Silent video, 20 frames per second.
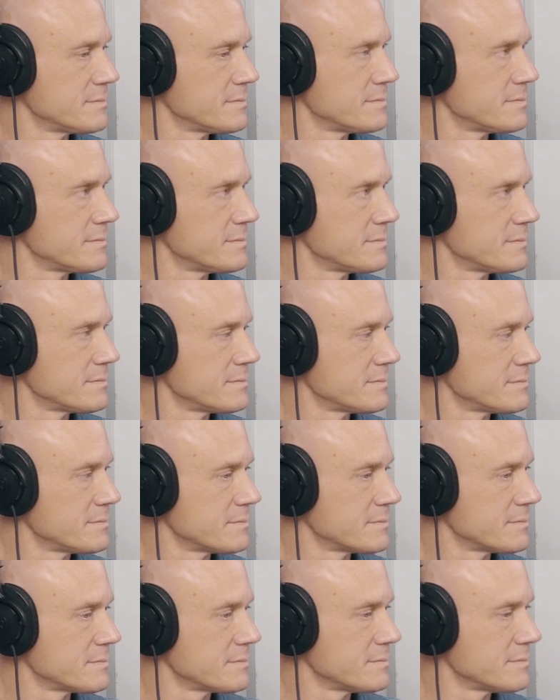
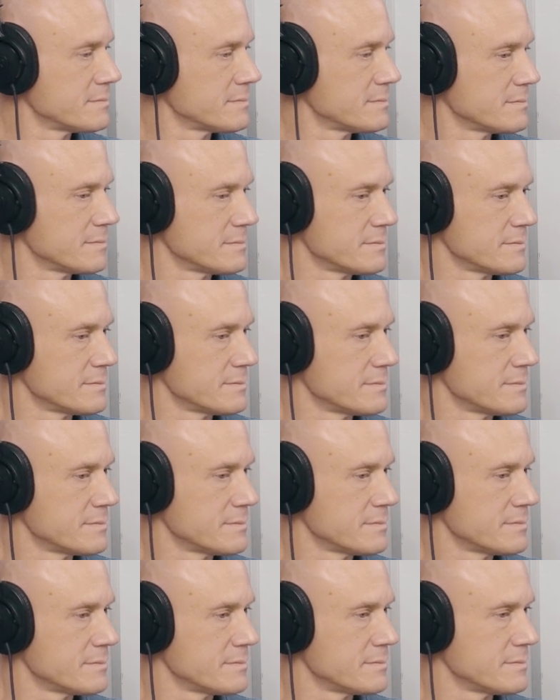
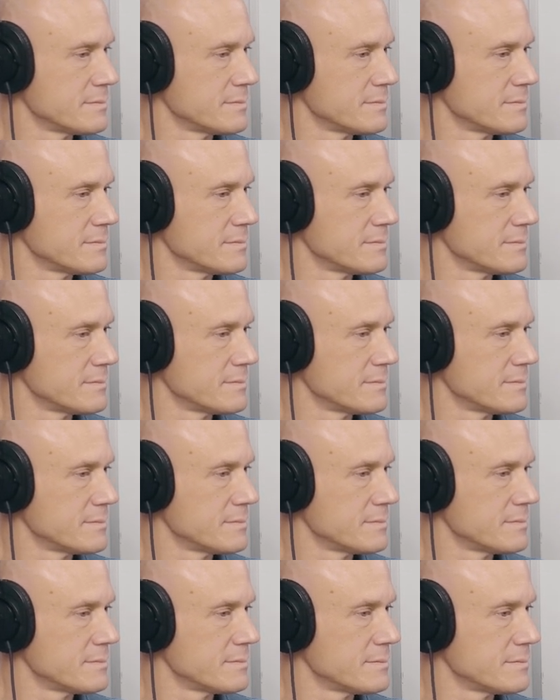
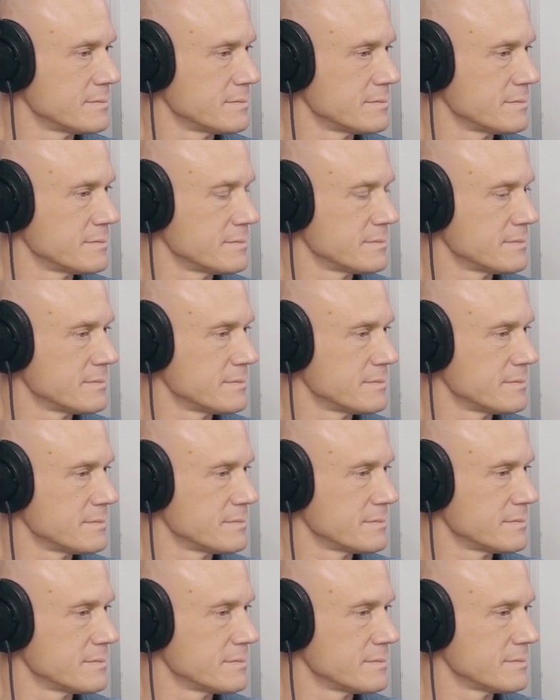
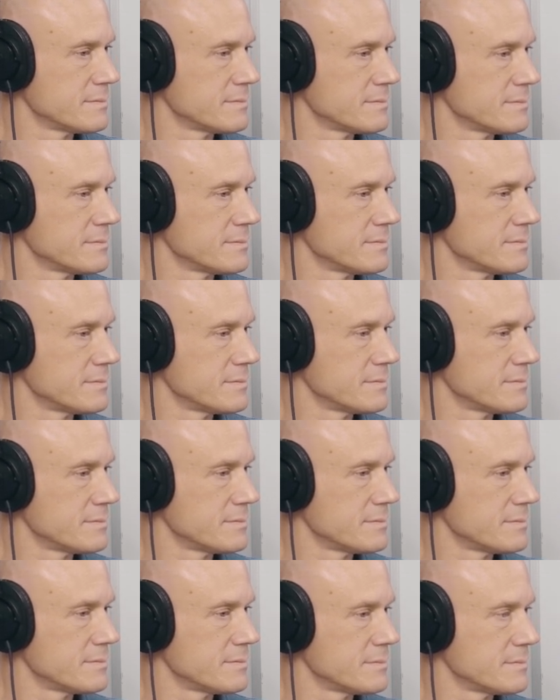
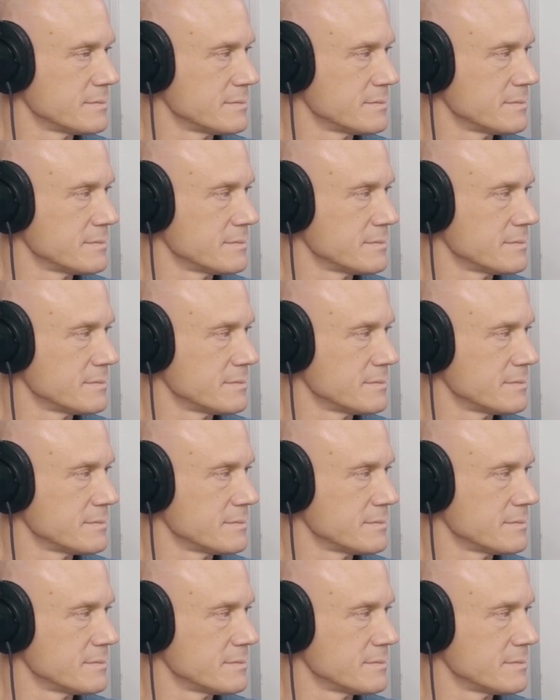The person shown says nothing.